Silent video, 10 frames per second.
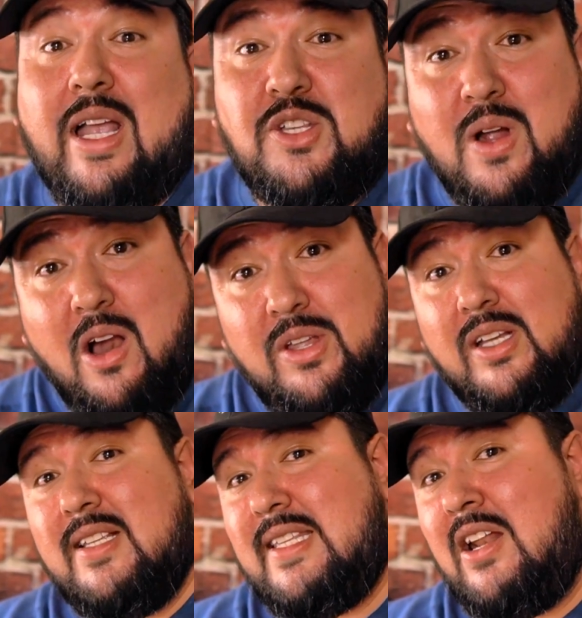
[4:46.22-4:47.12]
so how are you
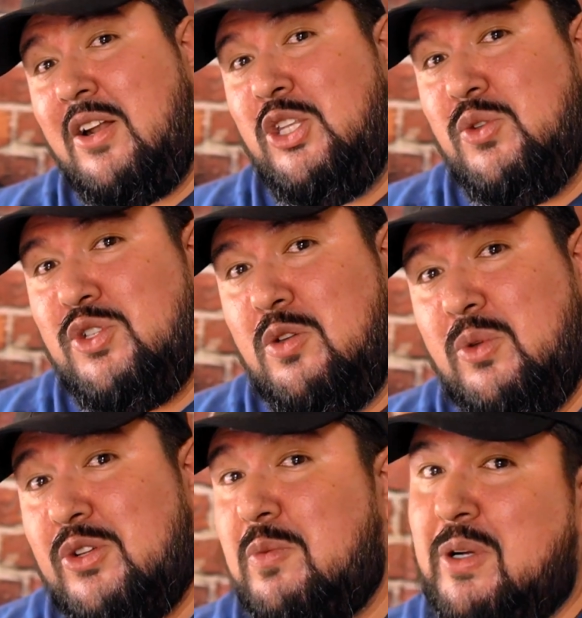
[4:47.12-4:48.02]
gonna stand out on YouTube?
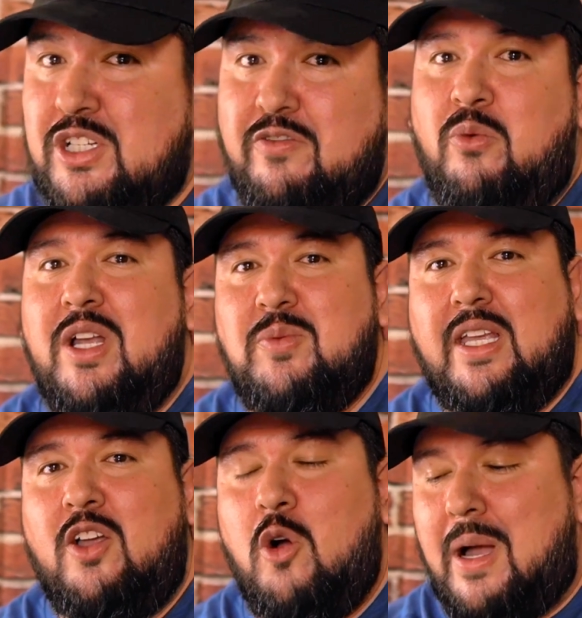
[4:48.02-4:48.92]
Well, there's a bunch of different ways we
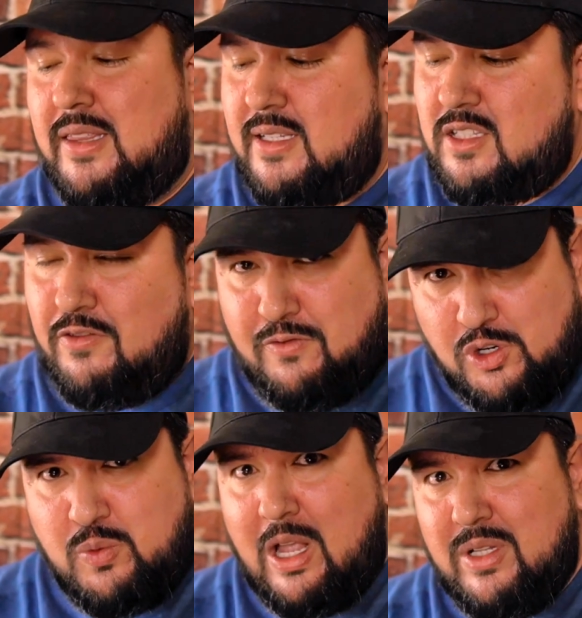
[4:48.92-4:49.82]
can go about this. The
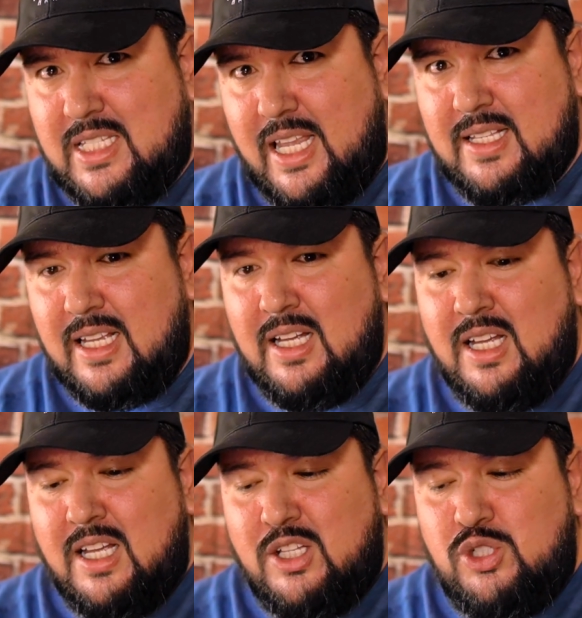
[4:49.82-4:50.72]
first way I would say is,
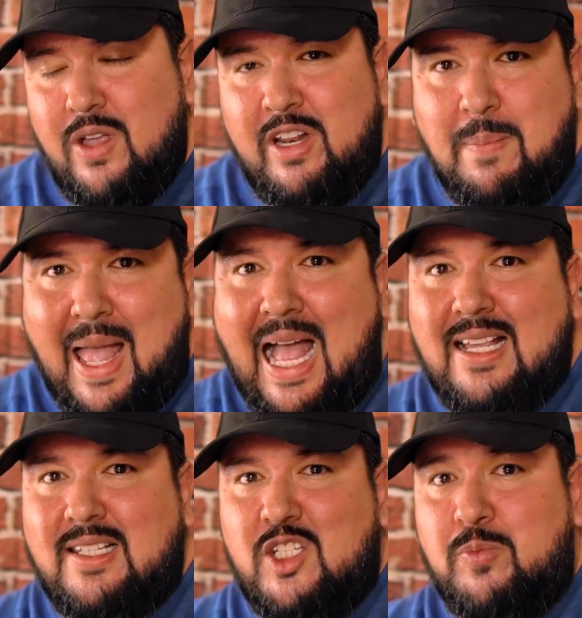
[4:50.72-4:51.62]
do you have any
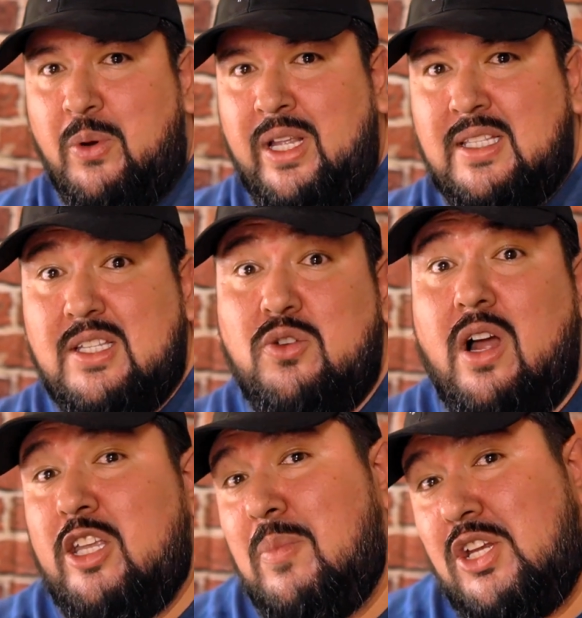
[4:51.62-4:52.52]
past experiences or
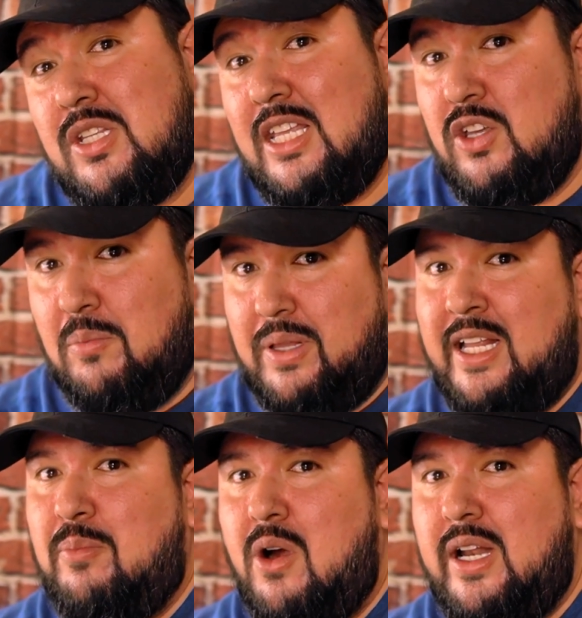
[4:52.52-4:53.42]
occupation that you can play
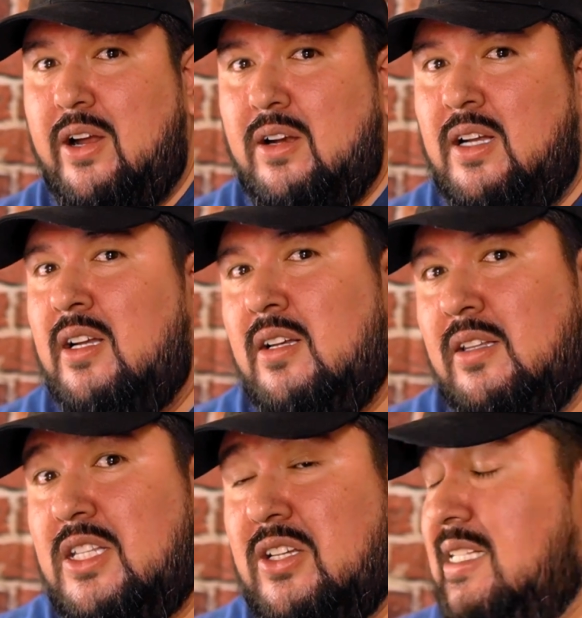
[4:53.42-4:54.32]
in a part here?
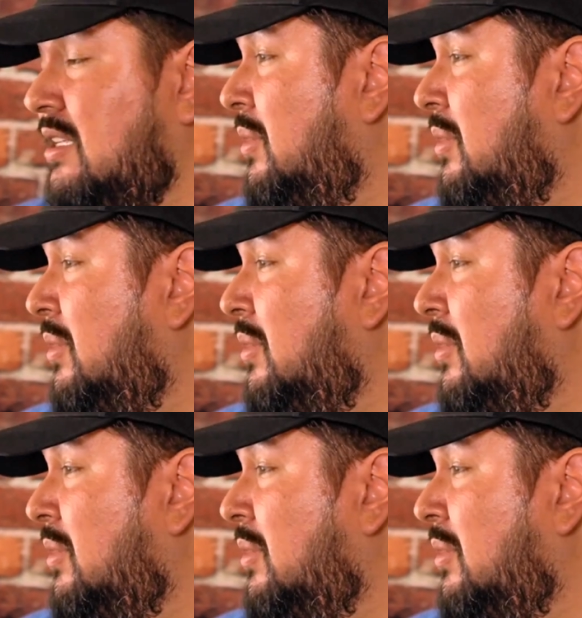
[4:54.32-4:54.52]
Let's look at some